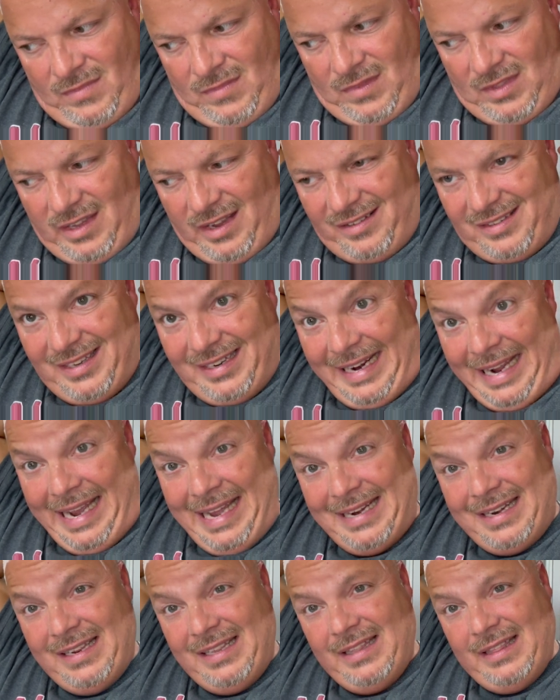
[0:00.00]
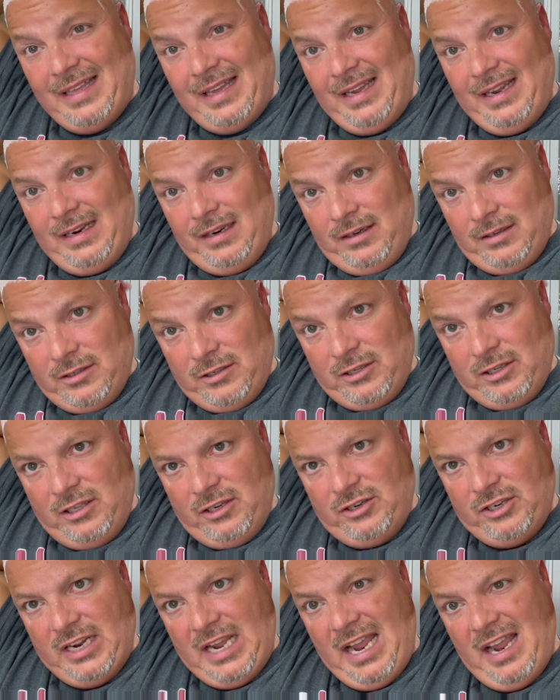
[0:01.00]
Does it add anything to the
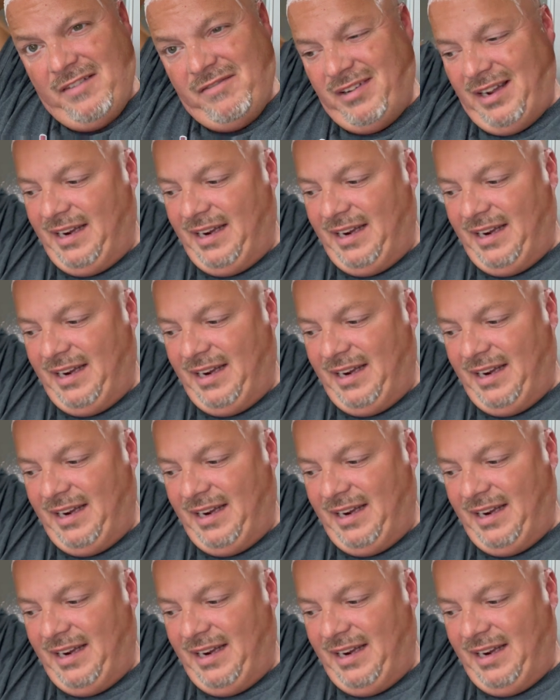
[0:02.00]
shave?